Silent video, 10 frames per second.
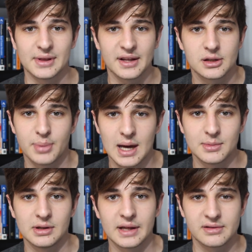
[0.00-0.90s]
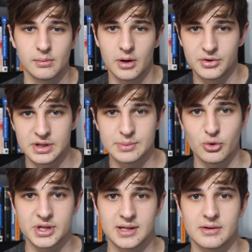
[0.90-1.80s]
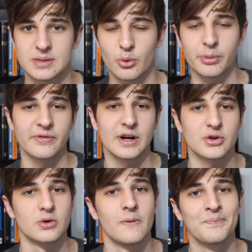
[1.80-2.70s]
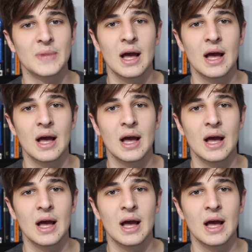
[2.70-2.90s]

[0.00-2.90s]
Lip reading: less spammy, less emojis, more serious, more professional.